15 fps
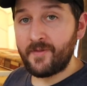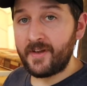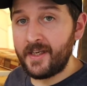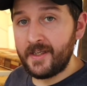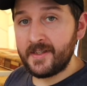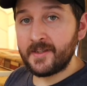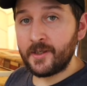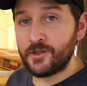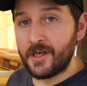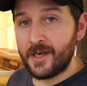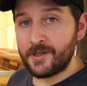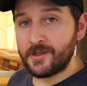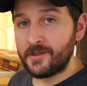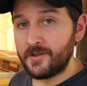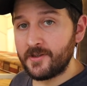any
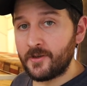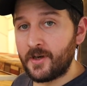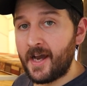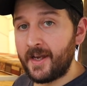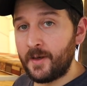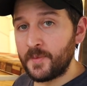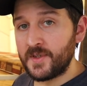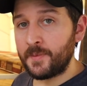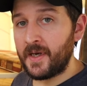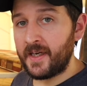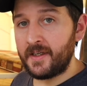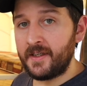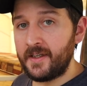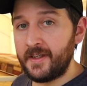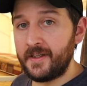suggestions on items I
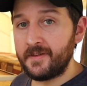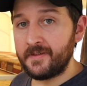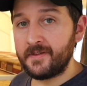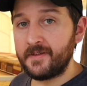might need